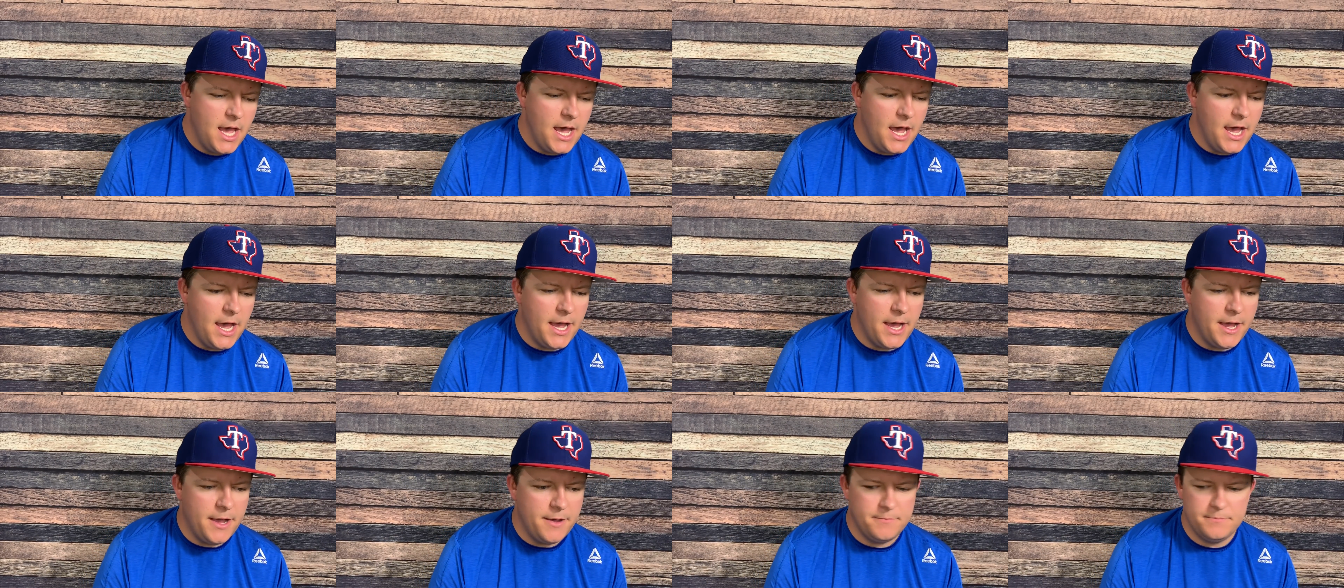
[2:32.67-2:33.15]

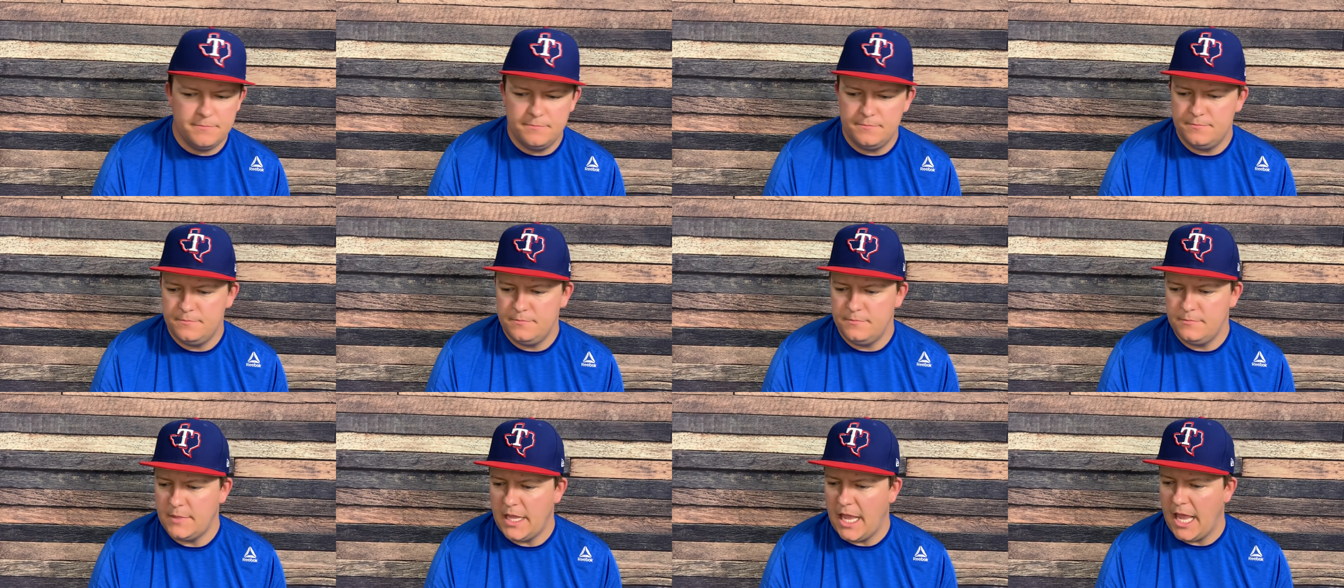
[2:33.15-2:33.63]

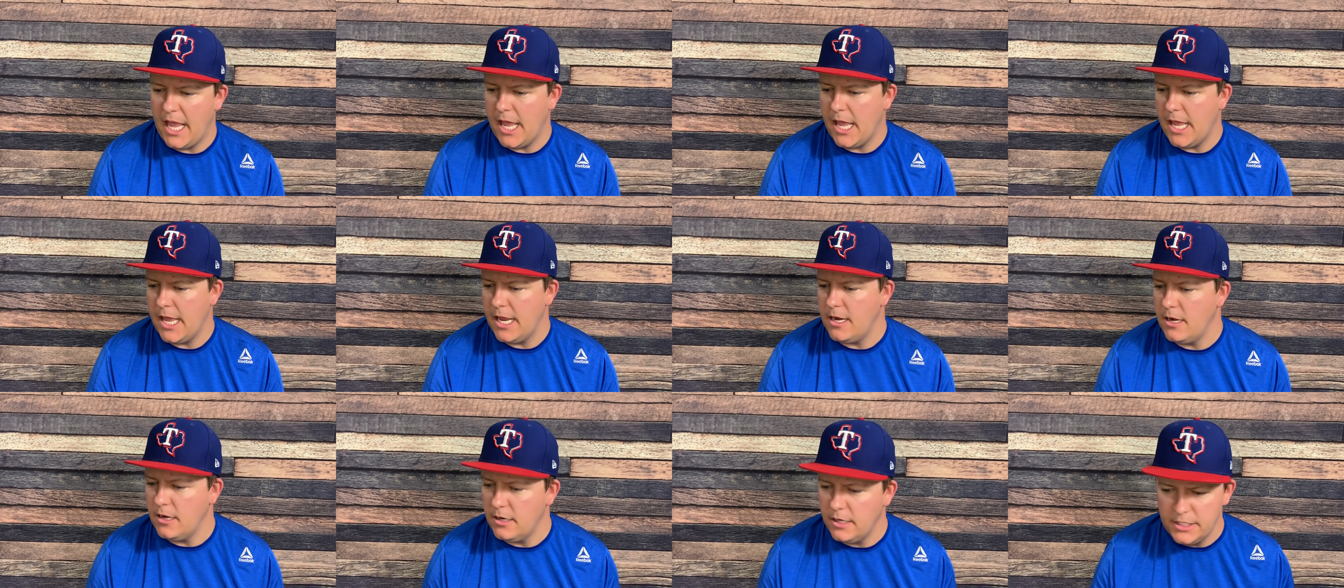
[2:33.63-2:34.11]

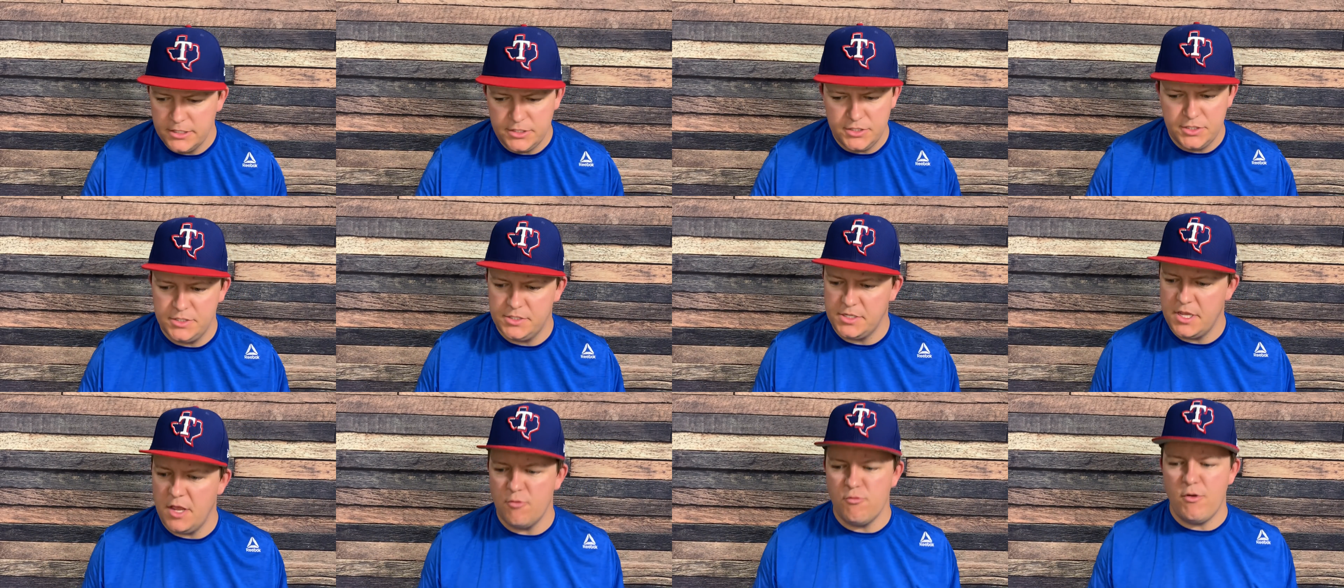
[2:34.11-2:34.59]
And let's
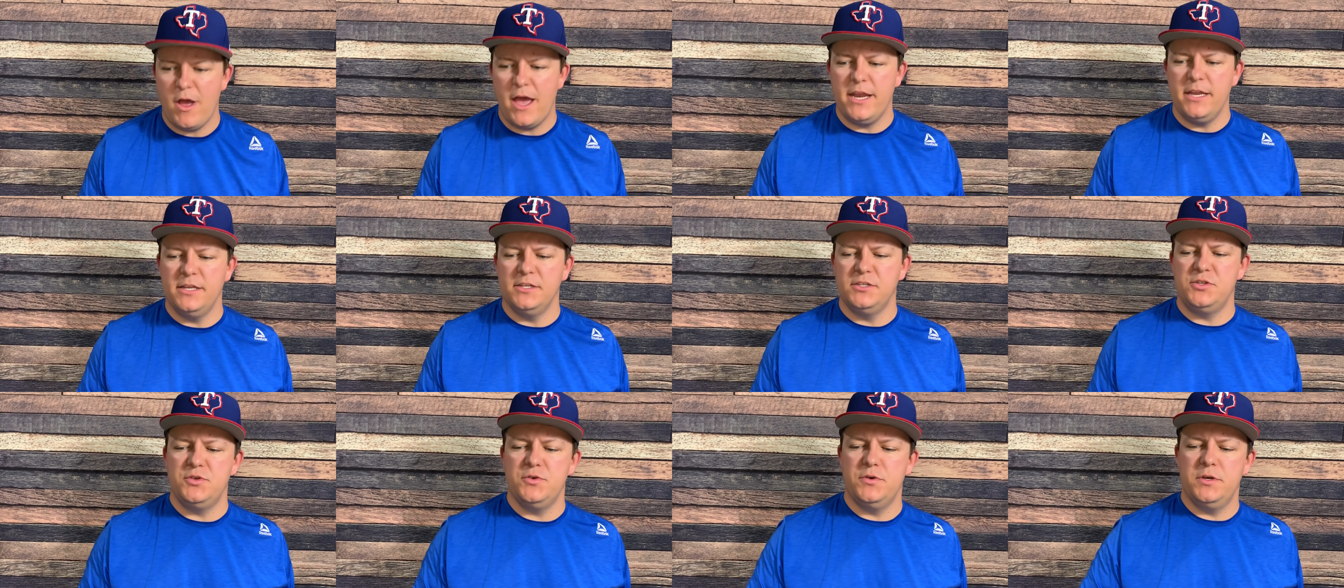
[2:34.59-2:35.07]
just get right
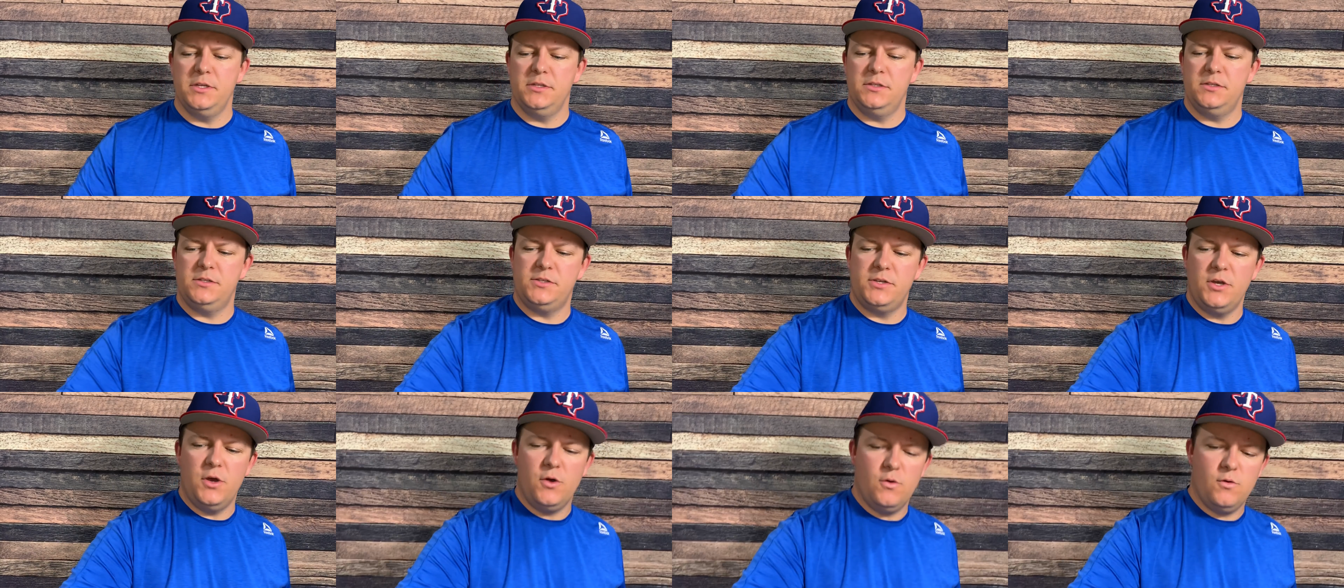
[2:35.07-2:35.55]
into
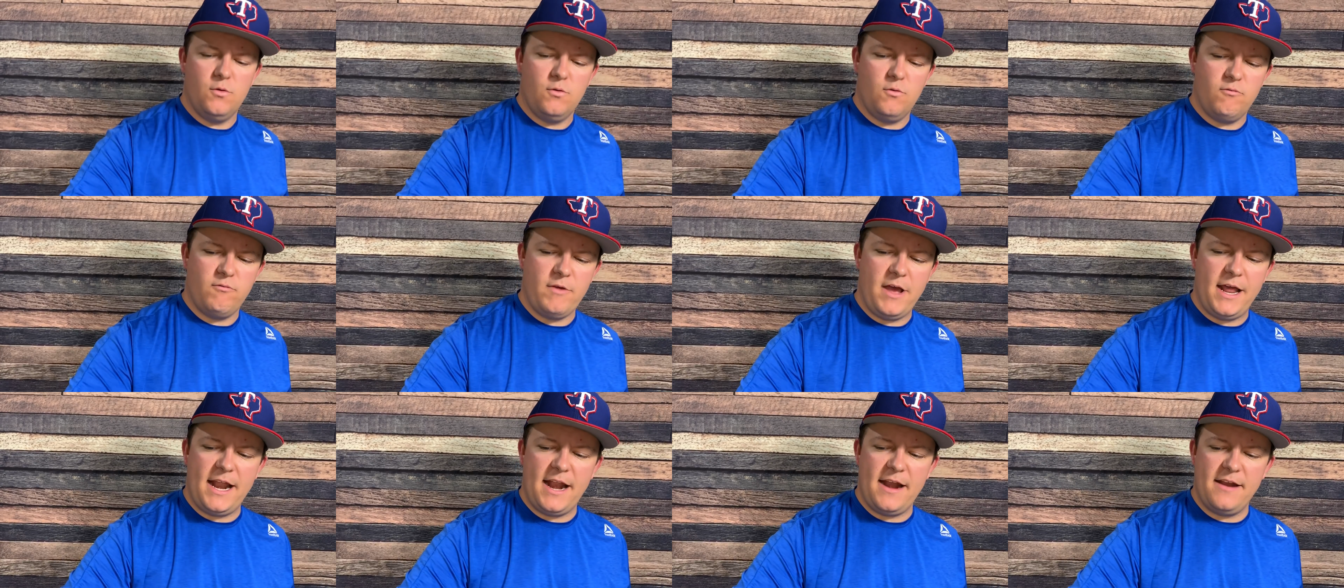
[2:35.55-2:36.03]
it. So
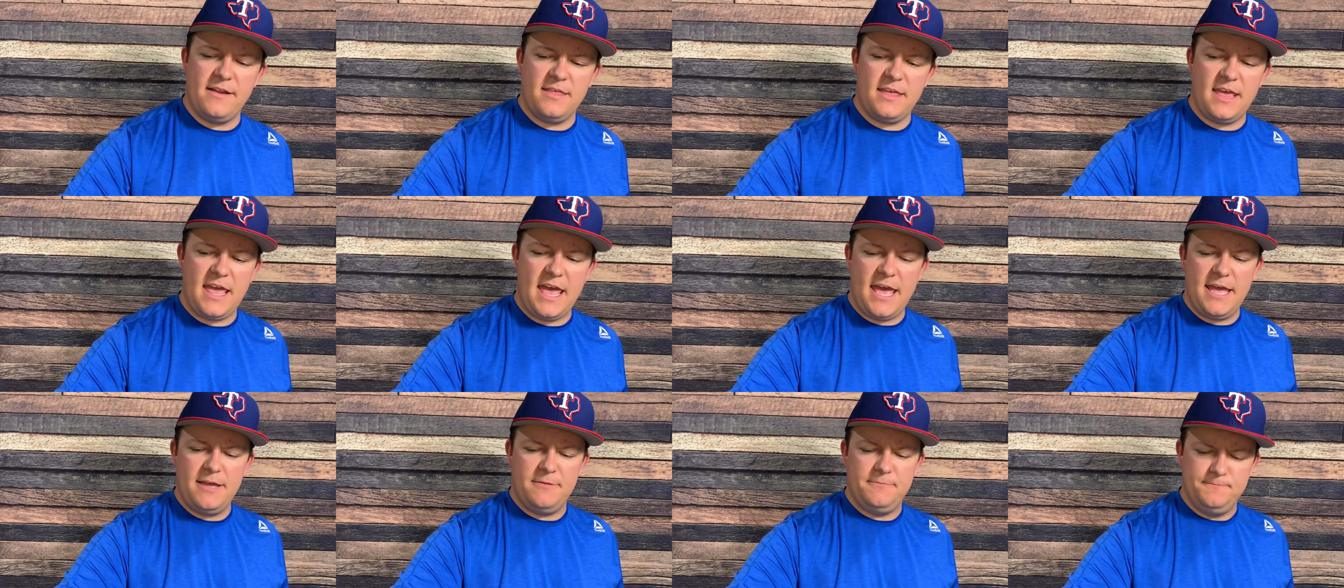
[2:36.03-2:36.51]
right out of the
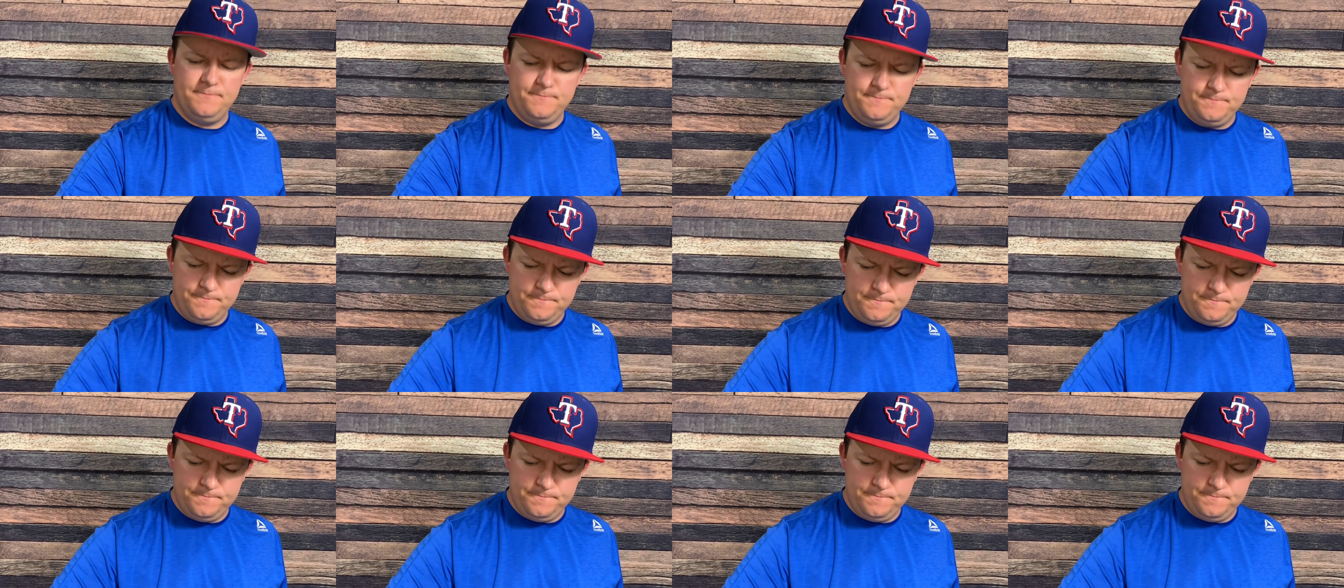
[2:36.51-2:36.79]
gate,